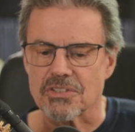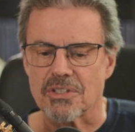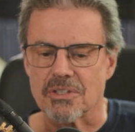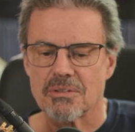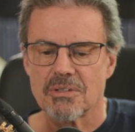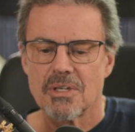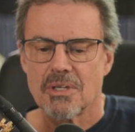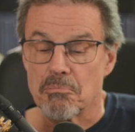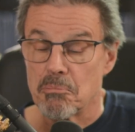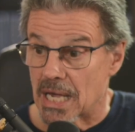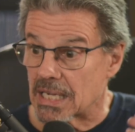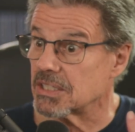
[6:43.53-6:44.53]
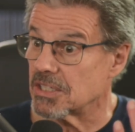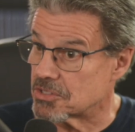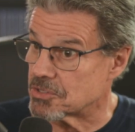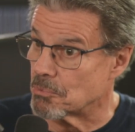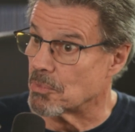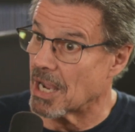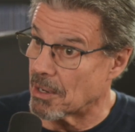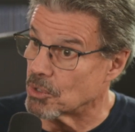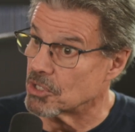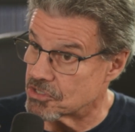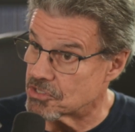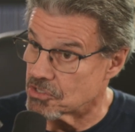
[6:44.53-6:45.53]
to the mechanism by
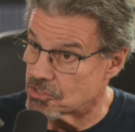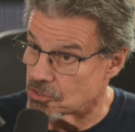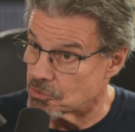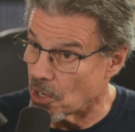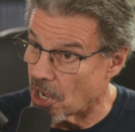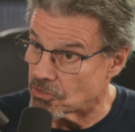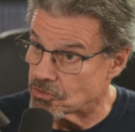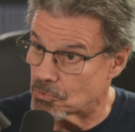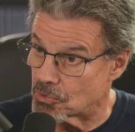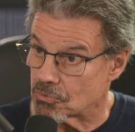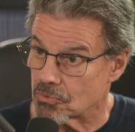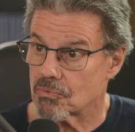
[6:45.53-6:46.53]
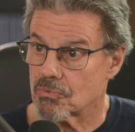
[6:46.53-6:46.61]
which this is possible.